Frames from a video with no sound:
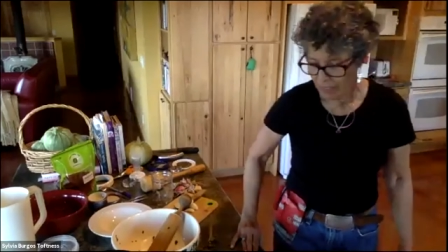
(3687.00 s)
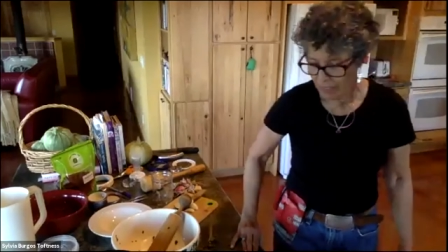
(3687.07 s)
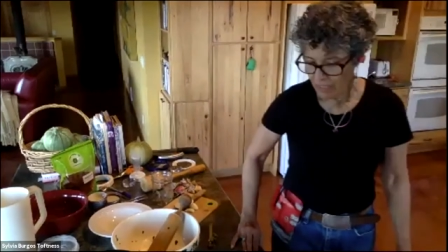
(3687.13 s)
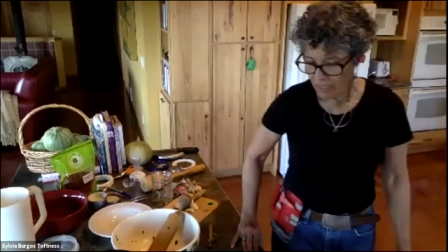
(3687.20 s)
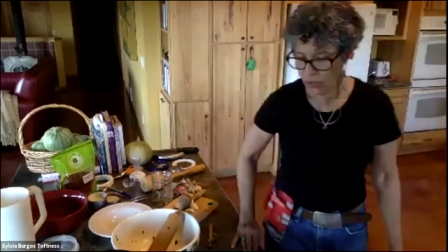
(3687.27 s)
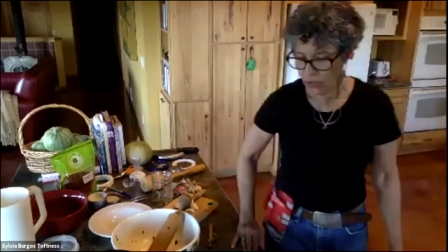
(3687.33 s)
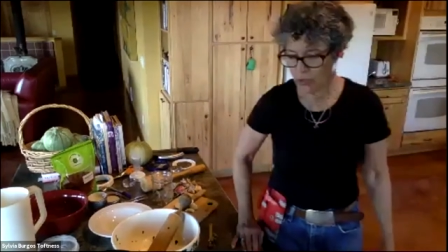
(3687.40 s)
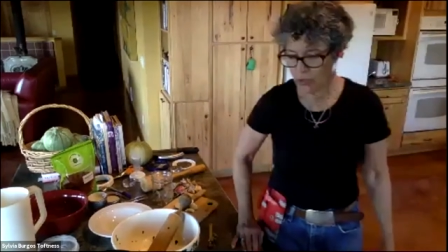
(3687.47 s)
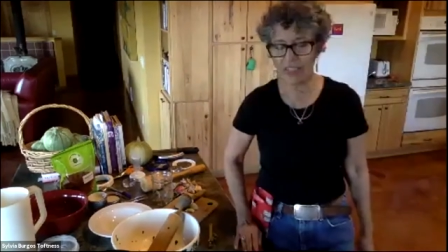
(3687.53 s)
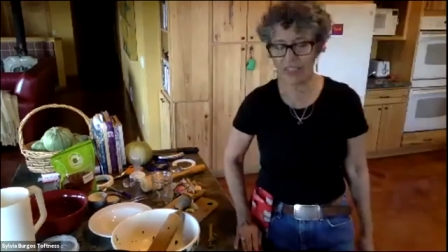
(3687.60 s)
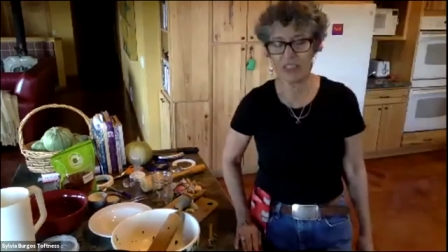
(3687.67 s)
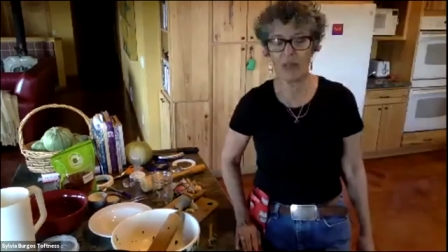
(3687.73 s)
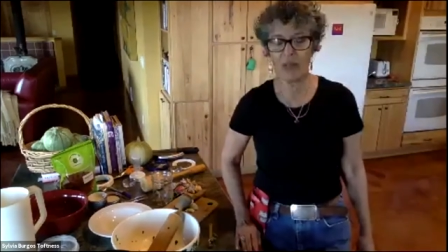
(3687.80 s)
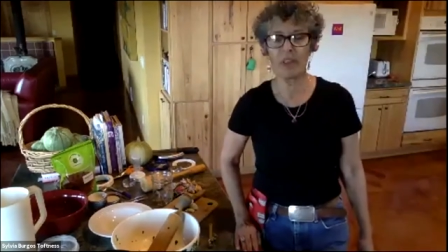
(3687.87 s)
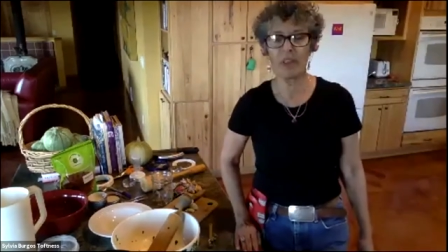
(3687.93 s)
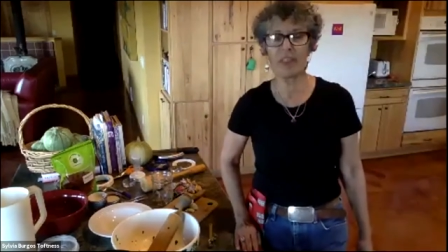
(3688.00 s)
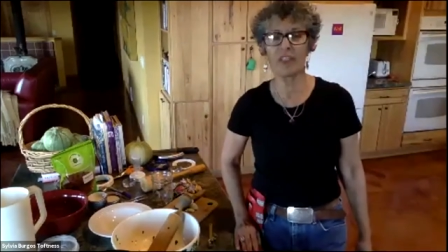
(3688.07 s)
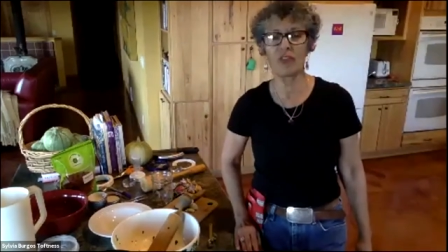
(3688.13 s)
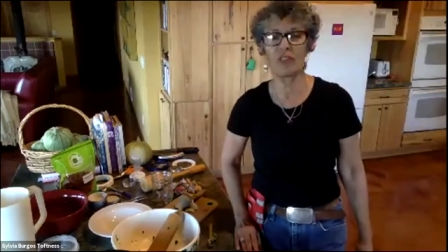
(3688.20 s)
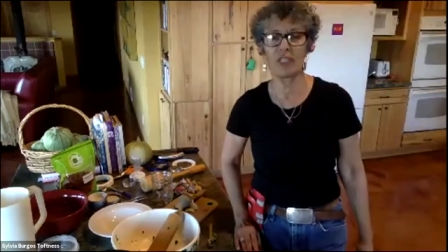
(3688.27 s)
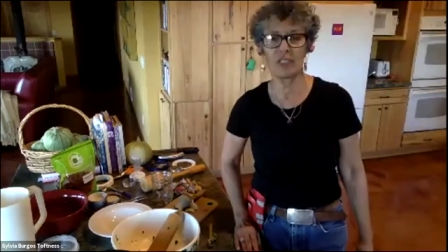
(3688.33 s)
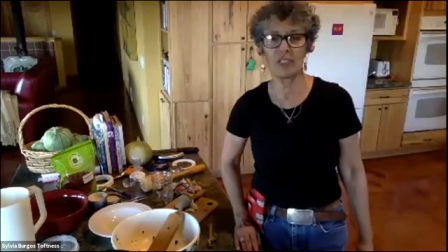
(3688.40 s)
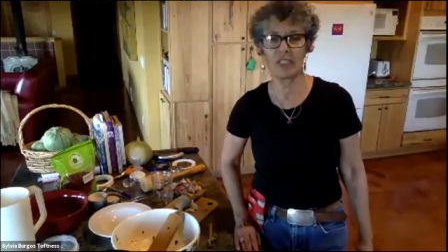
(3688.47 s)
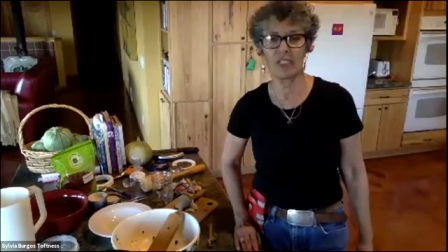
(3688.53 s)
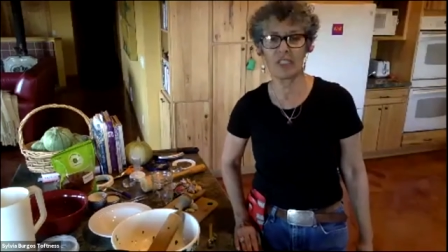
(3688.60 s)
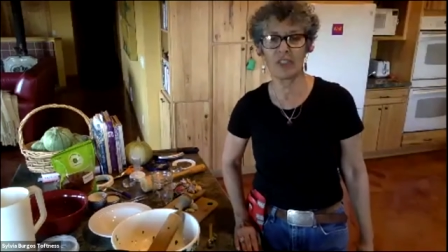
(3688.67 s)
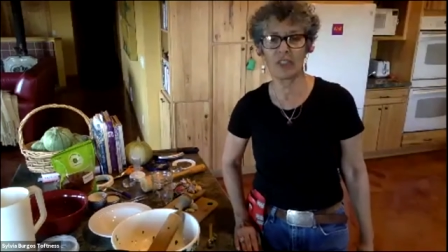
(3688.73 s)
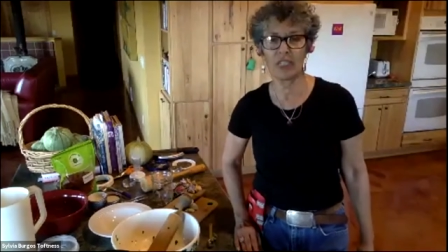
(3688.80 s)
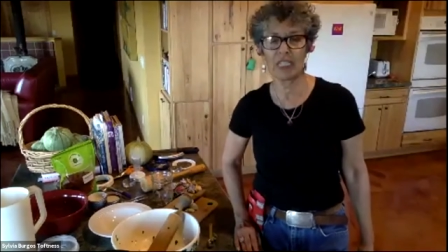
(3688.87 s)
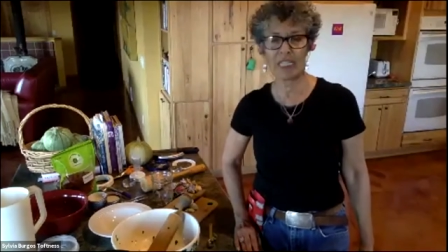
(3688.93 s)
this is not something that you'd
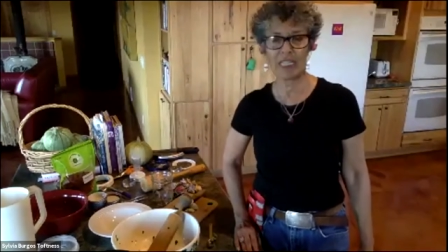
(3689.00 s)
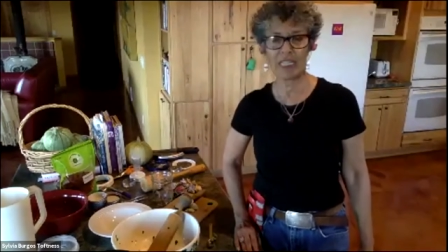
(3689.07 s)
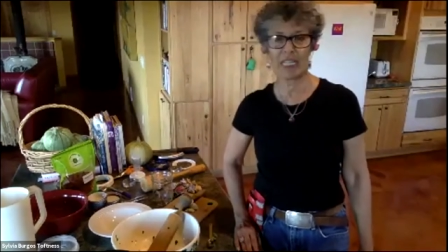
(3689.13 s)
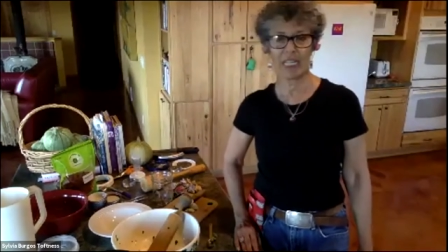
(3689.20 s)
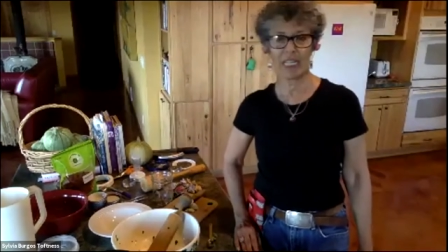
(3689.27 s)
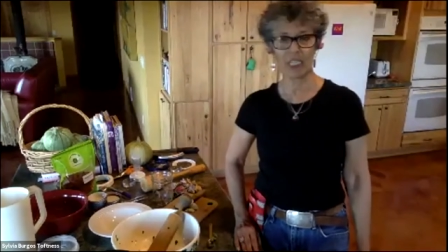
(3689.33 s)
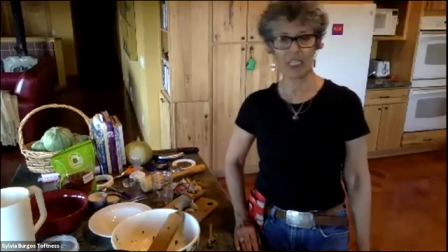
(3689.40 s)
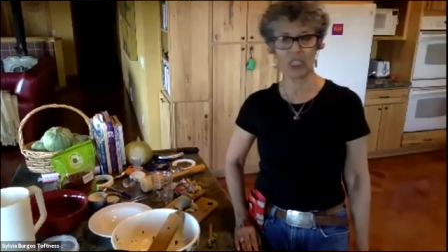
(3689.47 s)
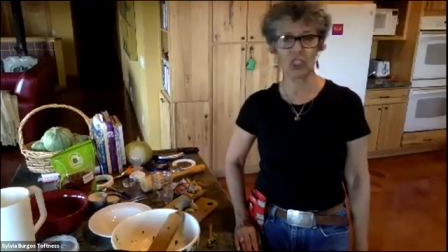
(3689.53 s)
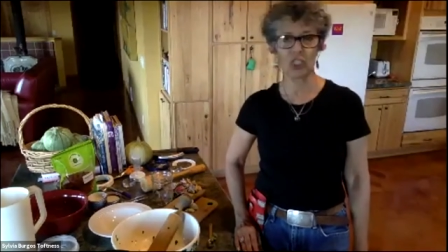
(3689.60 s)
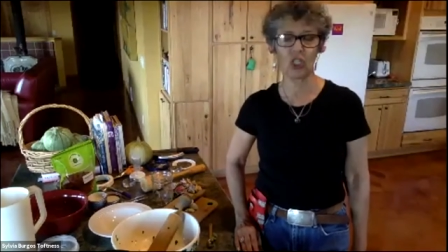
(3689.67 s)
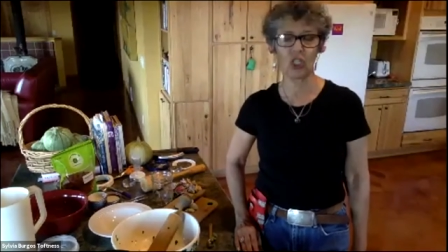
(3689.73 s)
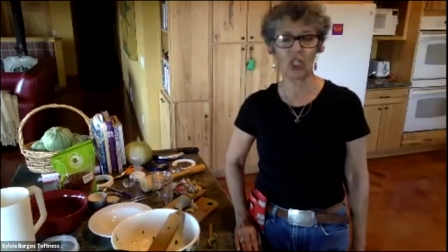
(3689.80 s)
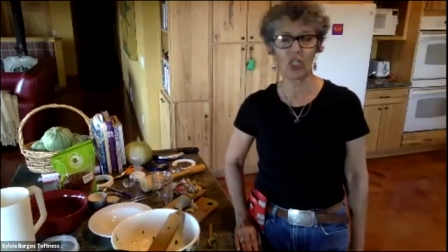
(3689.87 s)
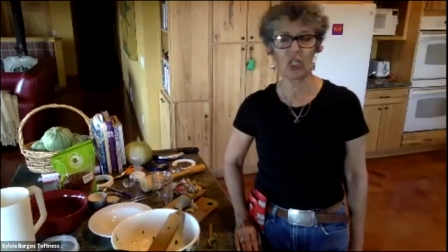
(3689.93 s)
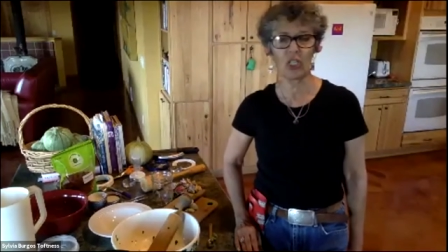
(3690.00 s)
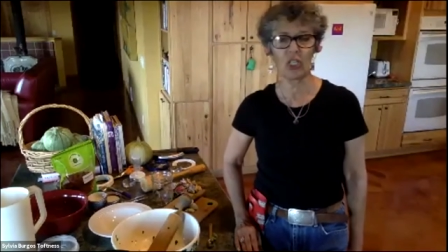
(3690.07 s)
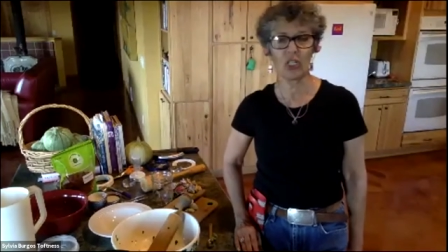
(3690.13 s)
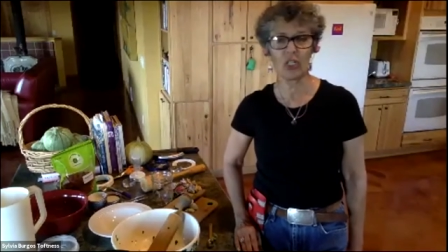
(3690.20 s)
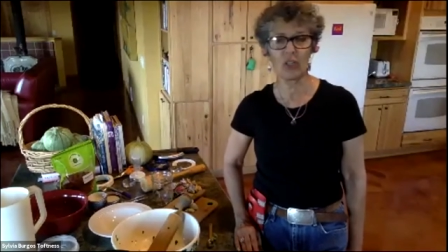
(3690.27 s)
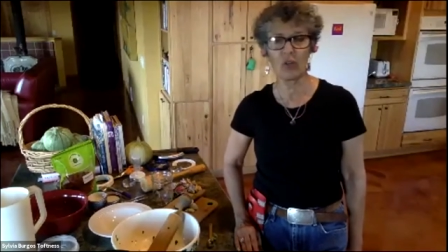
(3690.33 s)
necessarily eat out of a jar